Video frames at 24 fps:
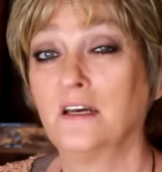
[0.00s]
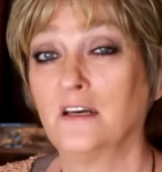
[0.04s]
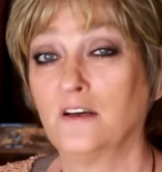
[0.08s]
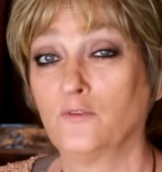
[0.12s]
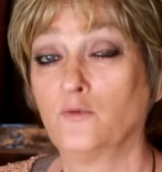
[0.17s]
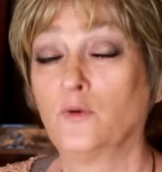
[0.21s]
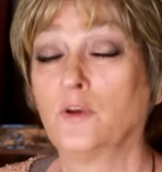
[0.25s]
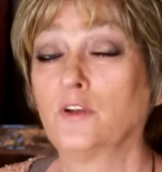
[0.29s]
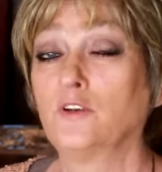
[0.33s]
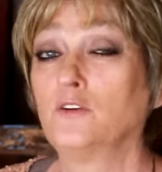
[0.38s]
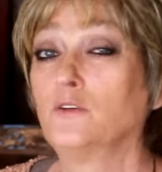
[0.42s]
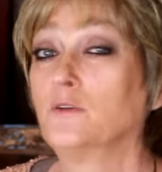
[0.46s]

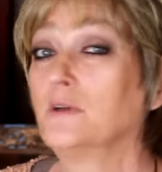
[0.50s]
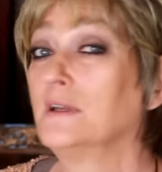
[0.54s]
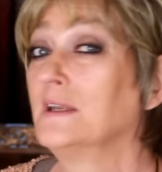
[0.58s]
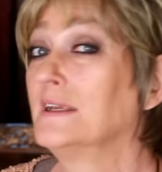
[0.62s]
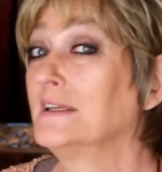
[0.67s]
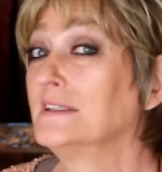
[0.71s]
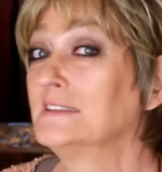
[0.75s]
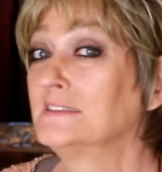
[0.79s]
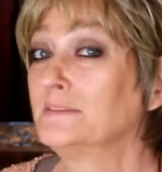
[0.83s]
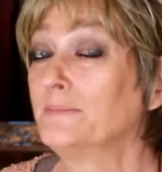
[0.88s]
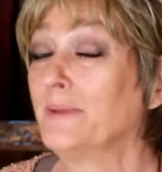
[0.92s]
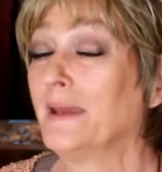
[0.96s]
of what you can
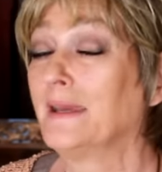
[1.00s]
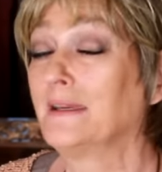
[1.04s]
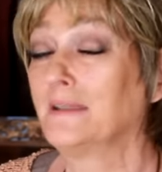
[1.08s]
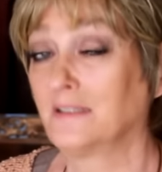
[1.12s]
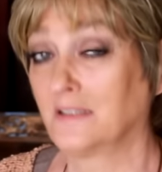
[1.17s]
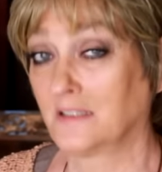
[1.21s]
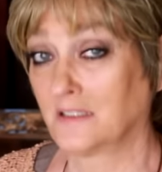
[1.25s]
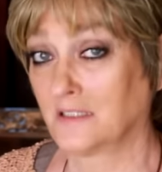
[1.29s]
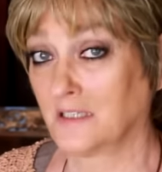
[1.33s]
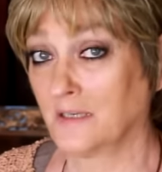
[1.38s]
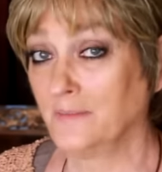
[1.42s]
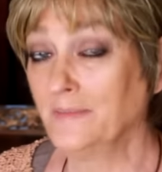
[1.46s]
expect
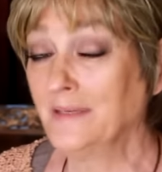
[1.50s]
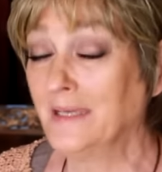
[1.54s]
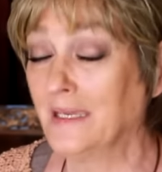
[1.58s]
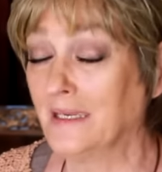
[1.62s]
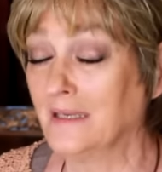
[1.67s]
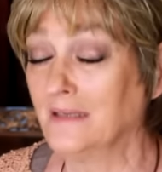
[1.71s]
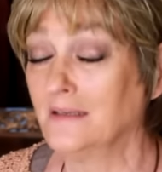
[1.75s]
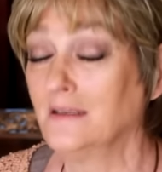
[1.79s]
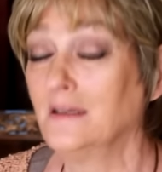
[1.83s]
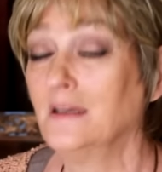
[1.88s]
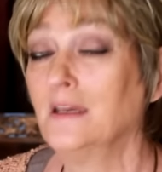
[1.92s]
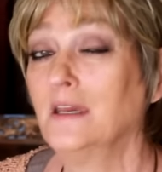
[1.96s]
coming in